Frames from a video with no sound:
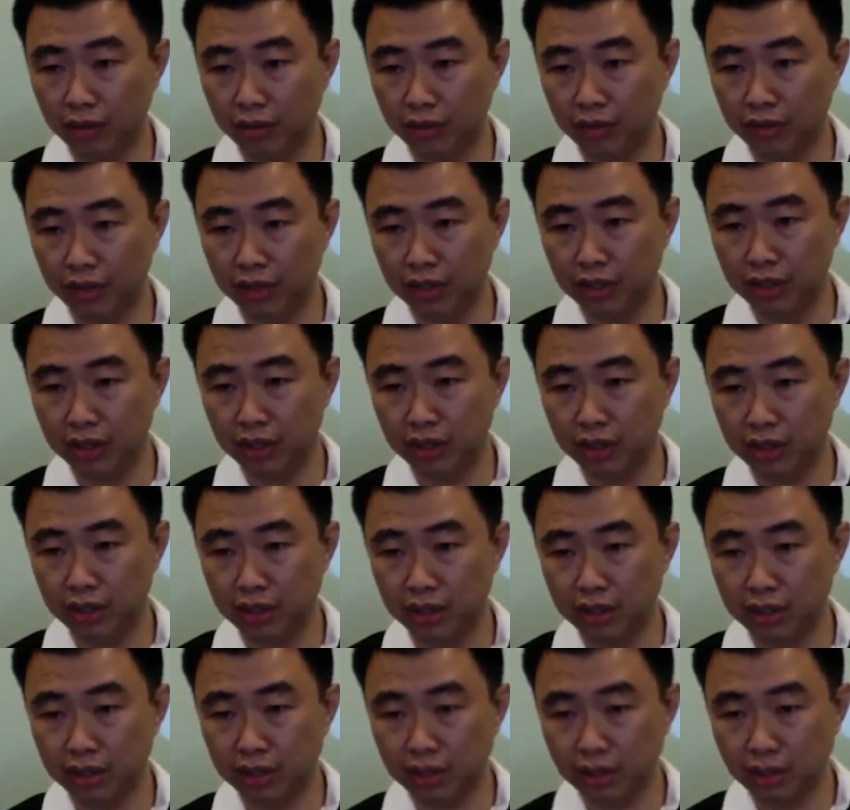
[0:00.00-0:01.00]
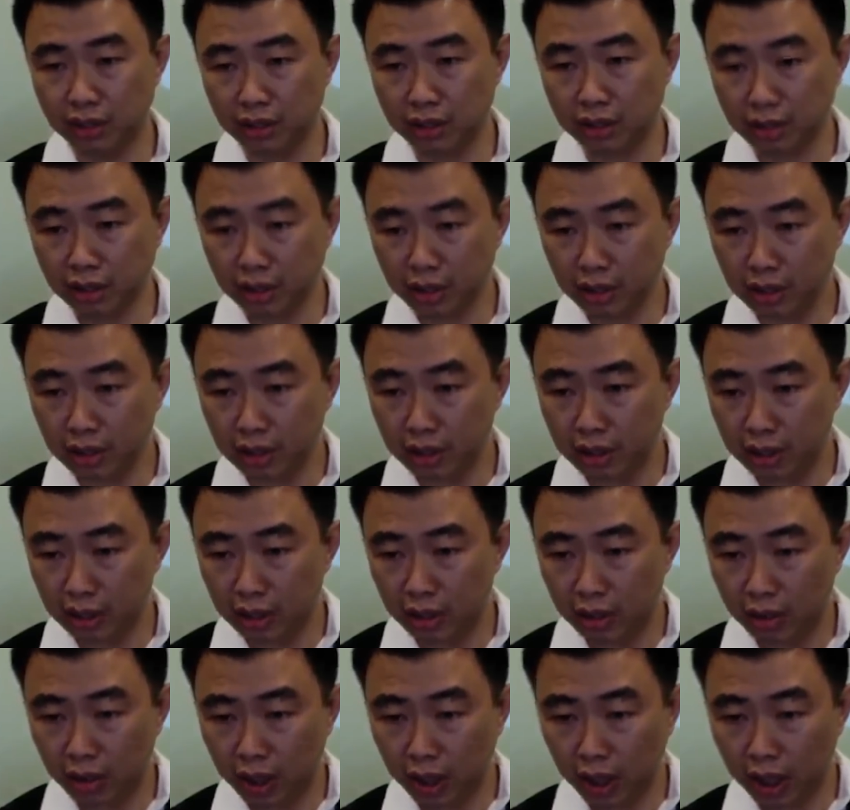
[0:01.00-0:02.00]
Vince.
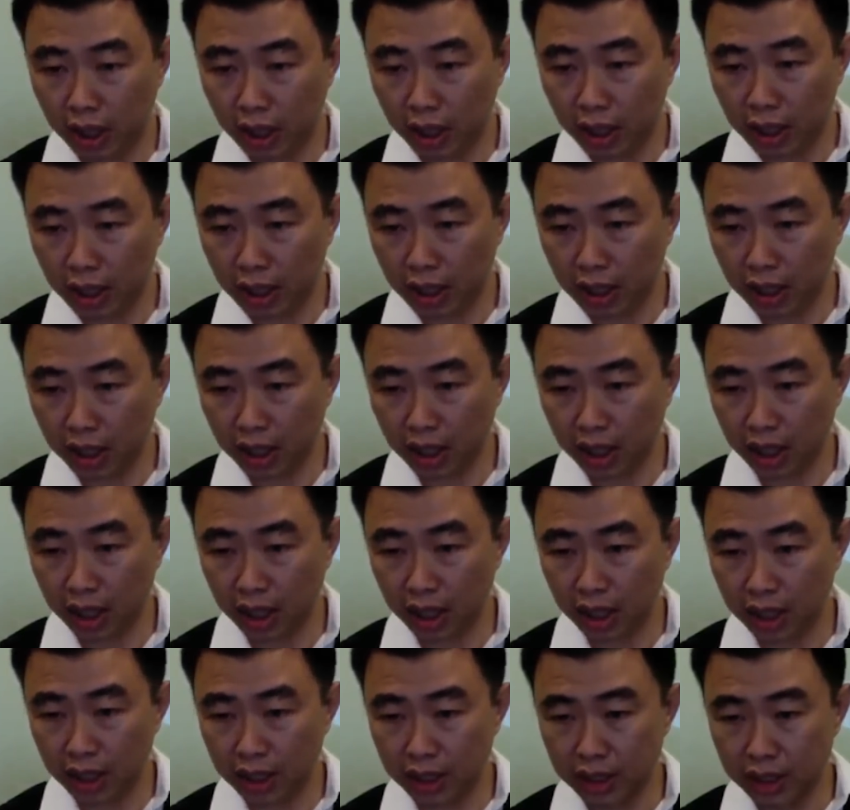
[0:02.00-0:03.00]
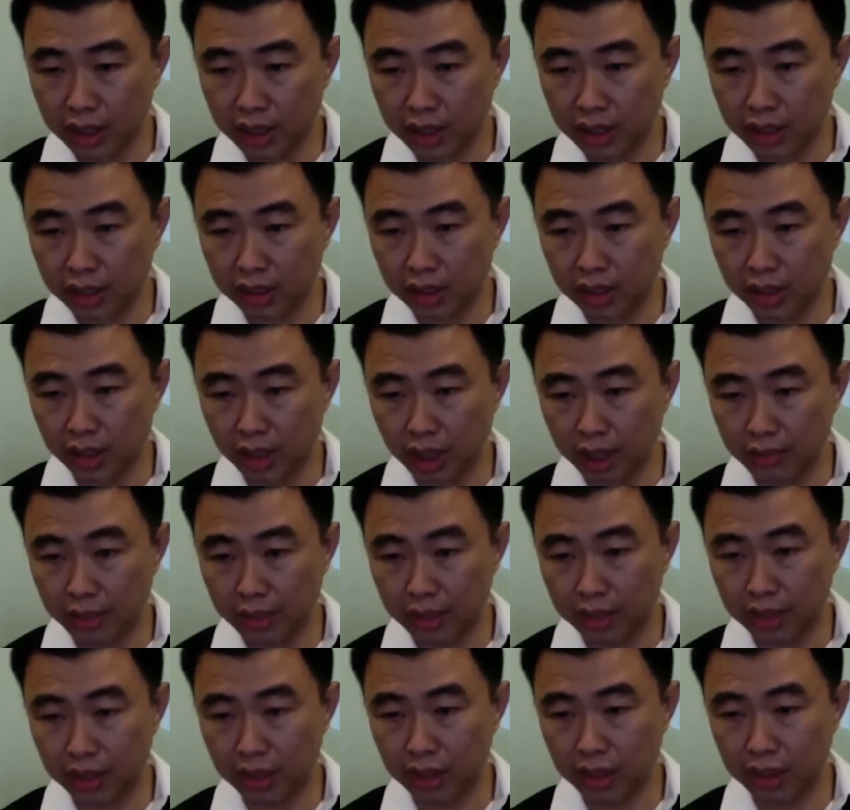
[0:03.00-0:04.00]
Okay, Sin Day
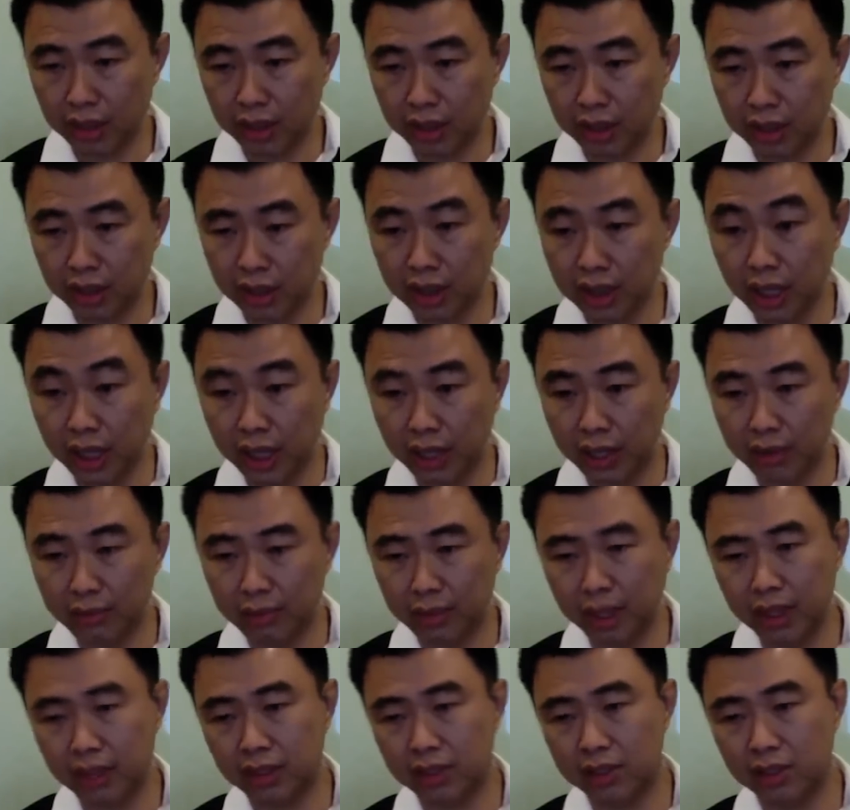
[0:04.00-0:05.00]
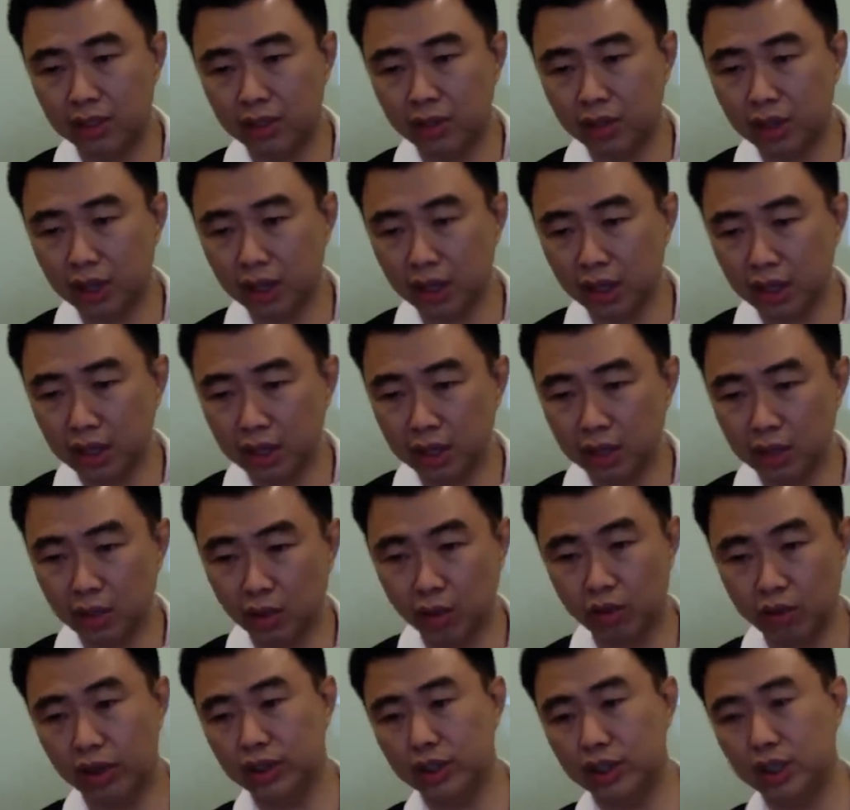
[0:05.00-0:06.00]
Master, Snake month. Okay,
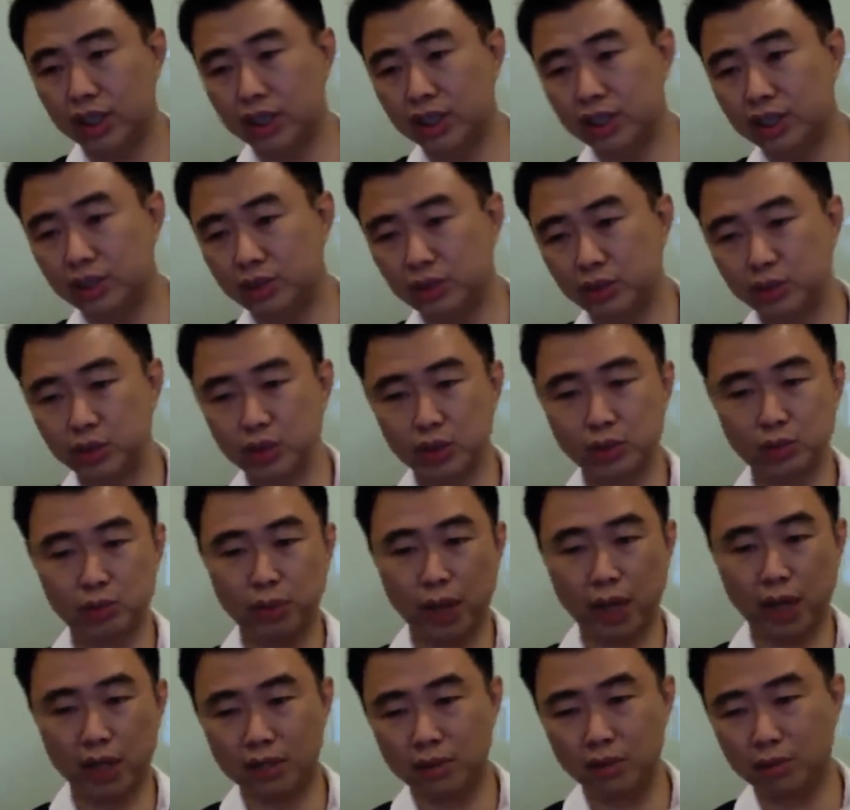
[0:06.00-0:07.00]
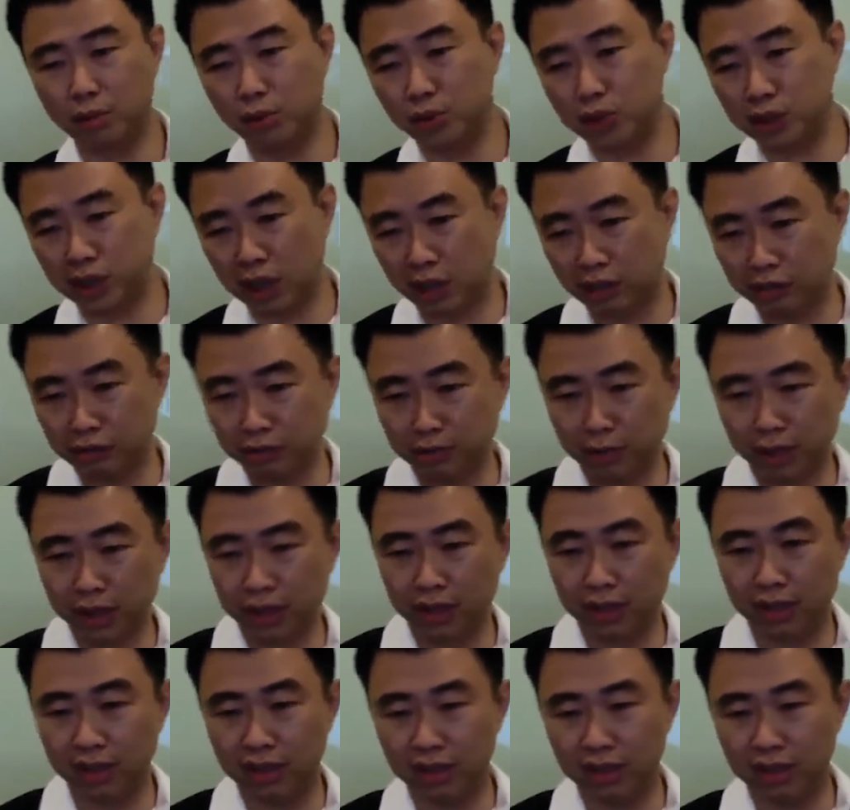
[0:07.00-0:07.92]
congratulations, you just passed the most tough month.